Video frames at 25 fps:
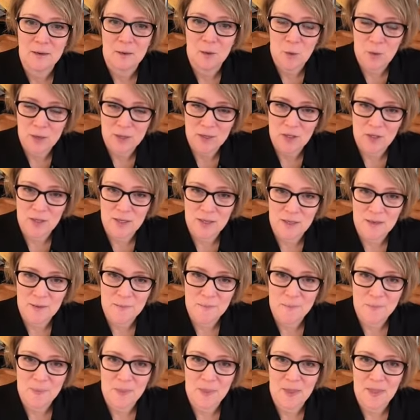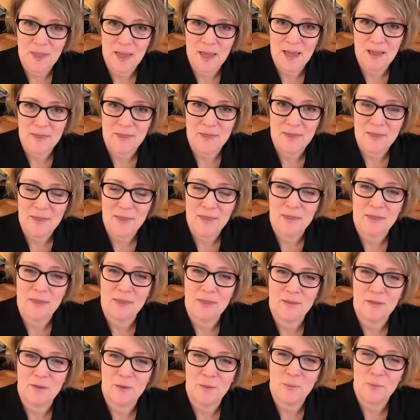question,
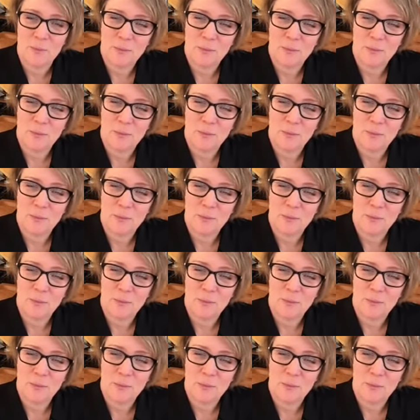then